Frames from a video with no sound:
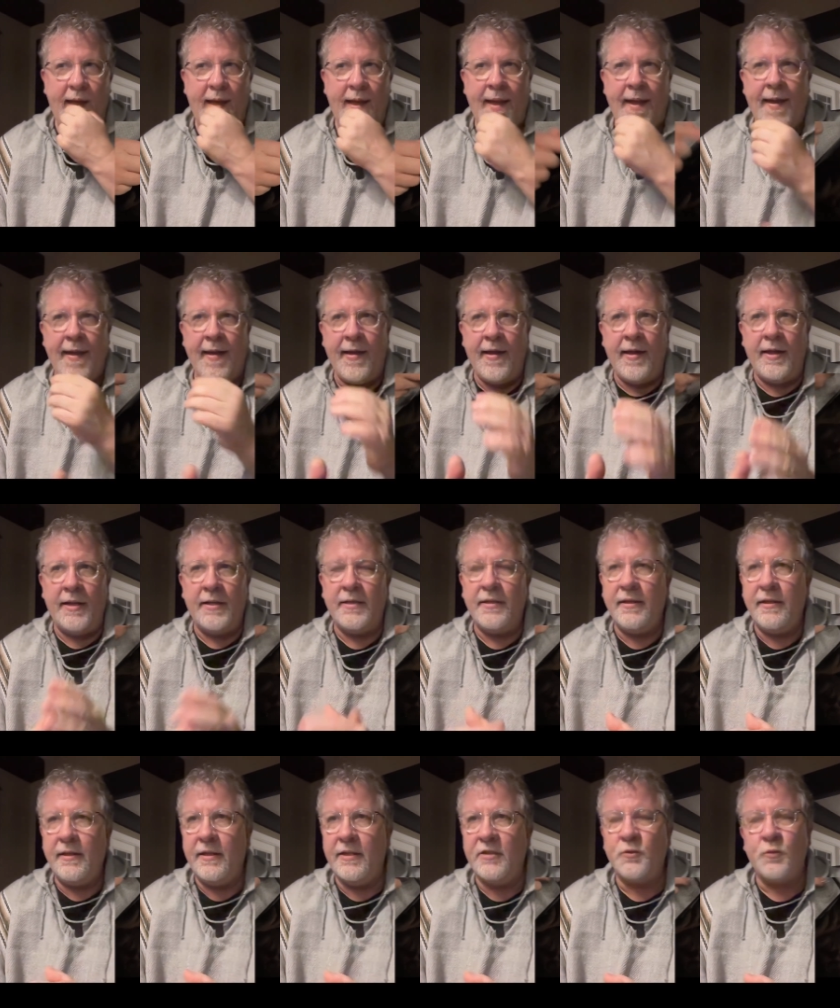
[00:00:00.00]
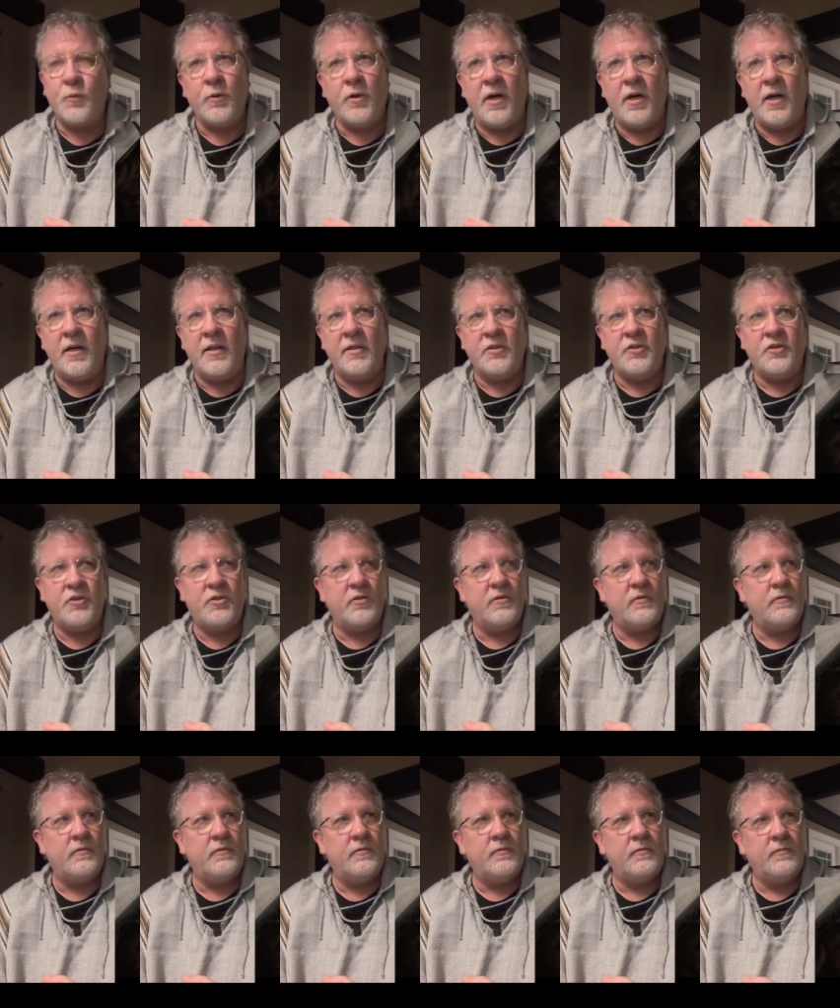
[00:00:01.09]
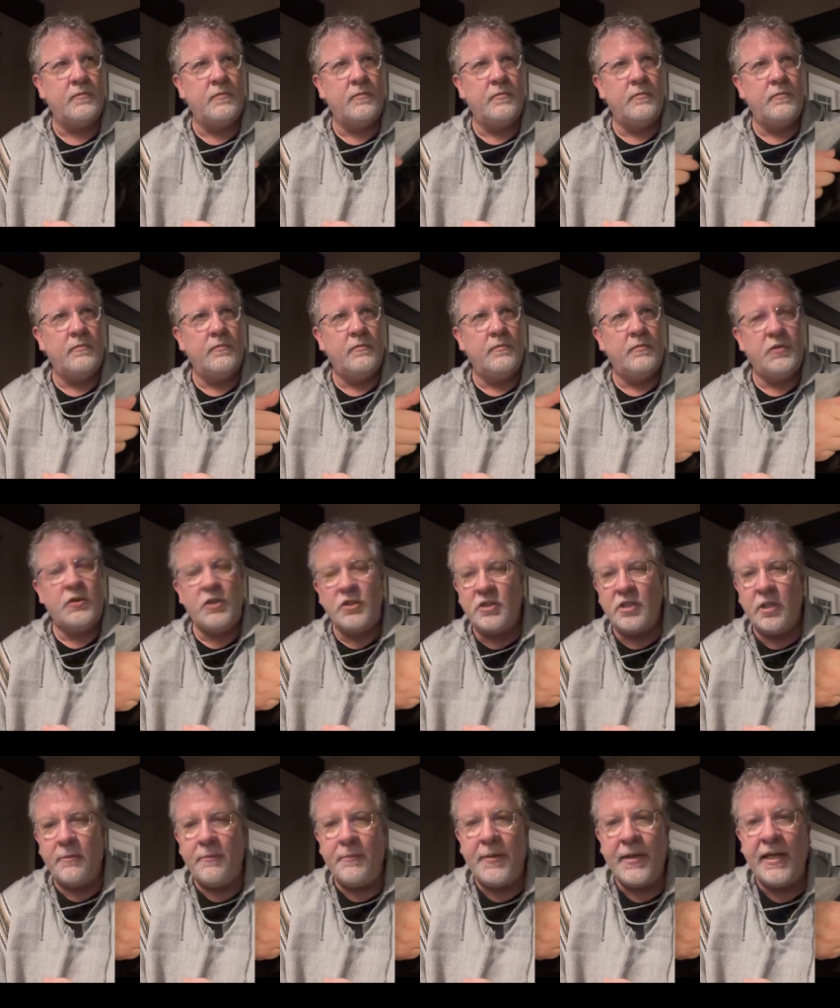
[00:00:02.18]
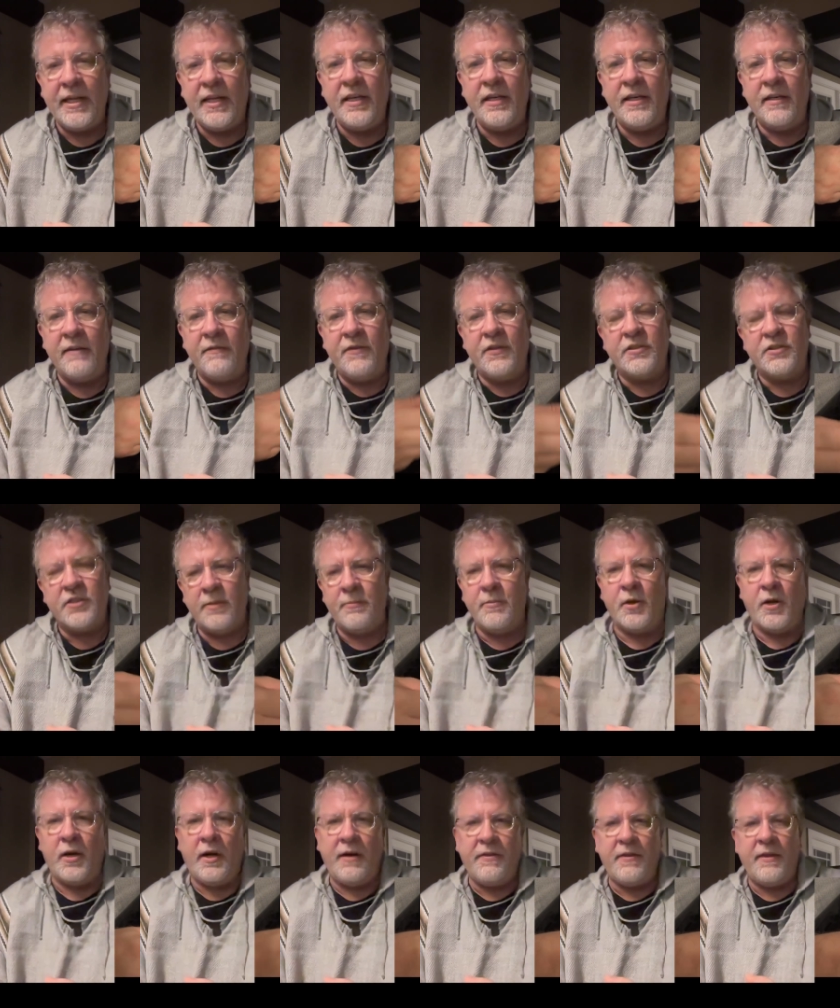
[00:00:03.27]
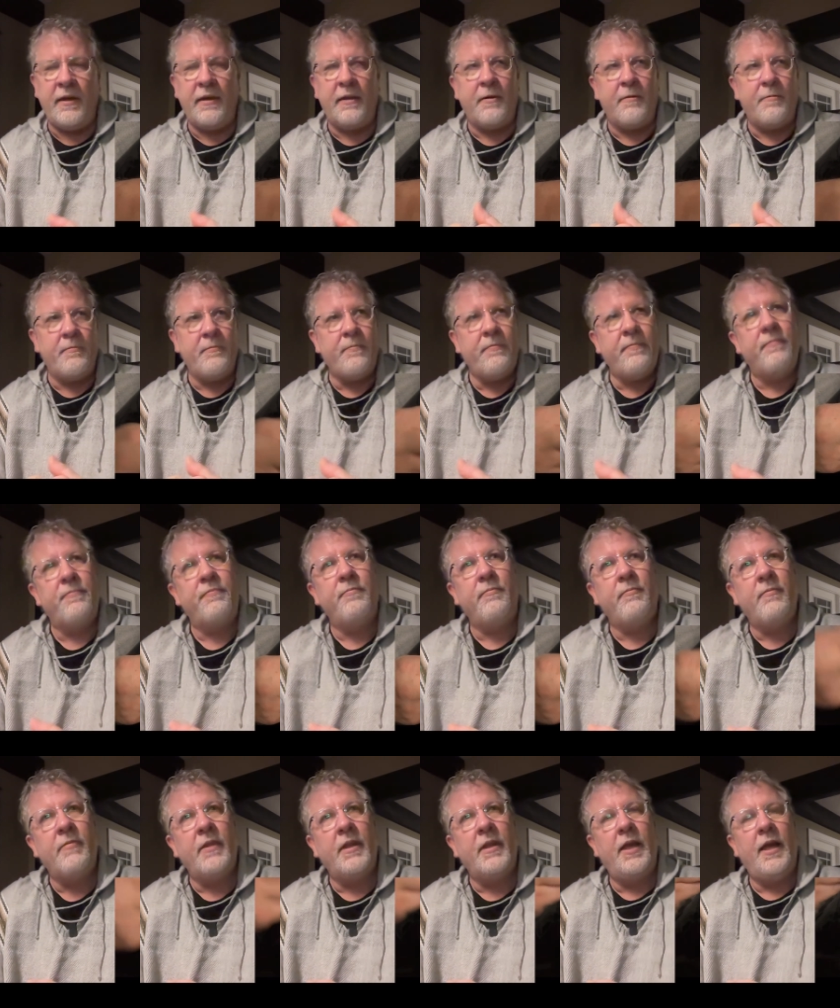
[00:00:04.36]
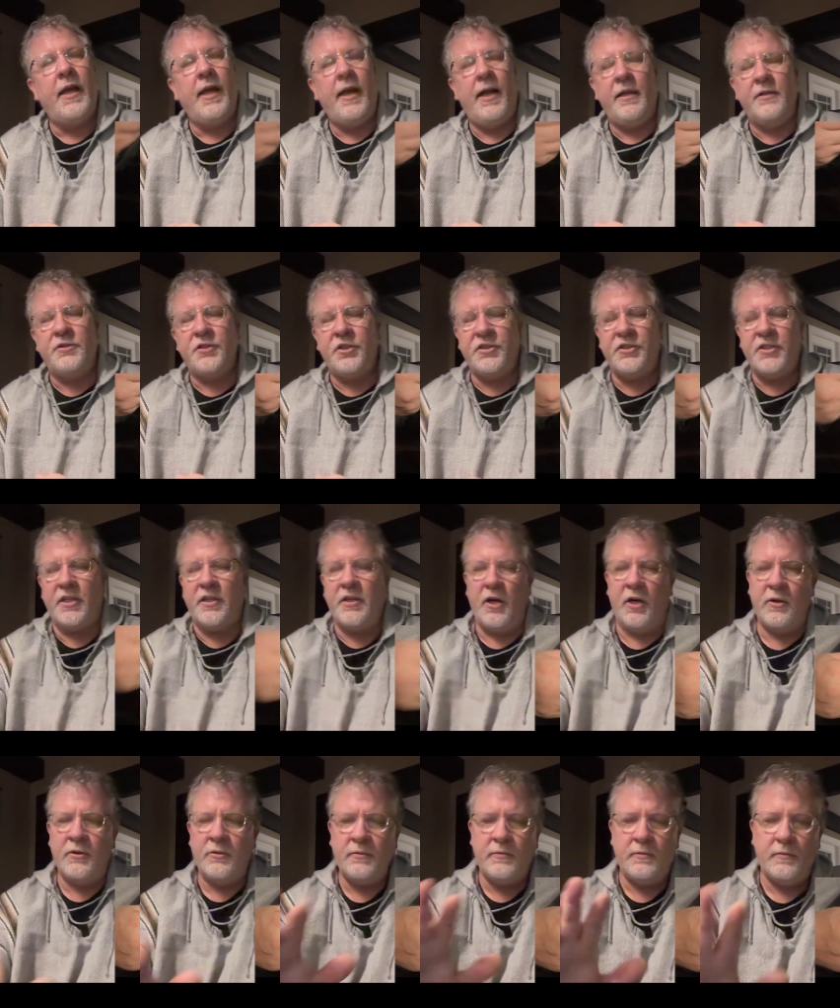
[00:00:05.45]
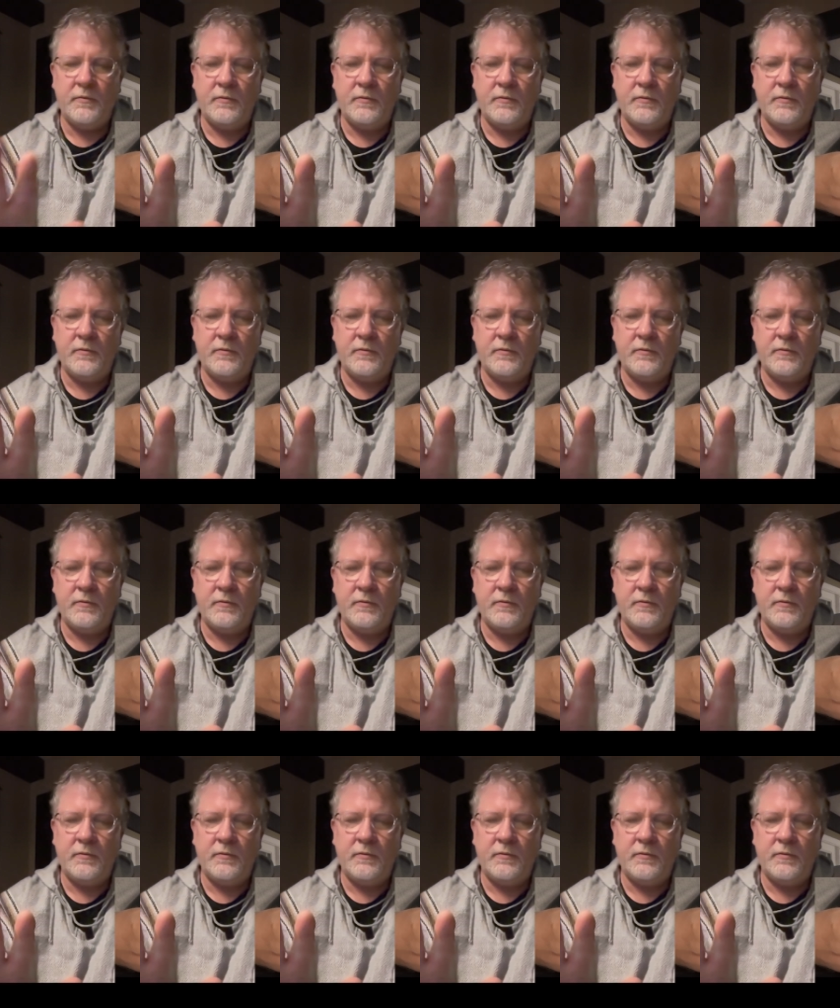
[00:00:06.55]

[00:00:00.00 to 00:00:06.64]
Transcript: And this was just in the beginning of December, I think. And she said, No,